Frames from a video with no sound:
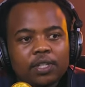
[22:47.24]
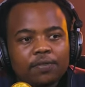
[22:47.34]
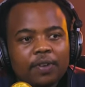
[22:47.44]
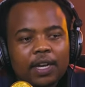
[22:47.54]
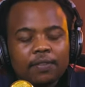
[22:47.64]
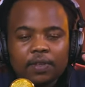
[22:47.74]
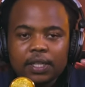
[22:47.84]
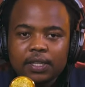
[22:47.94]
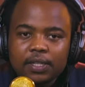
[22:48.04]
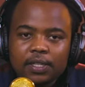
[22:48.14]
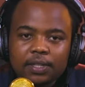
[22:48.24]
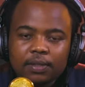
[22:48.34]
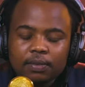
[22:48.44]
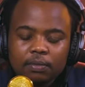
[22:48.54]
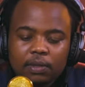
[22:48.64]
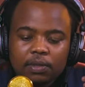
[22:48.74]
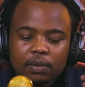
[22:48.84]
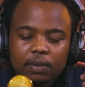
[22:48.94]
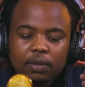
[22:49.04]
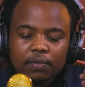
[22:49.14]
to 35
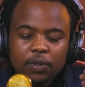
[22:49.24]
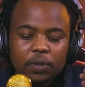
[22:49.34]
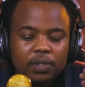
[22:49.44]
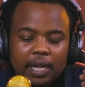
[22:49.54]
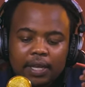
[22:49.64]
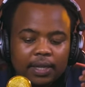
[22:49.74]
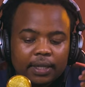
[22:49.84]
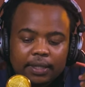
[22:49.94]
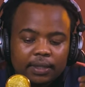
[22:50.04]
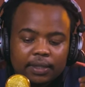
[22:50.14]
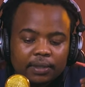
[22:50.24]
it feels like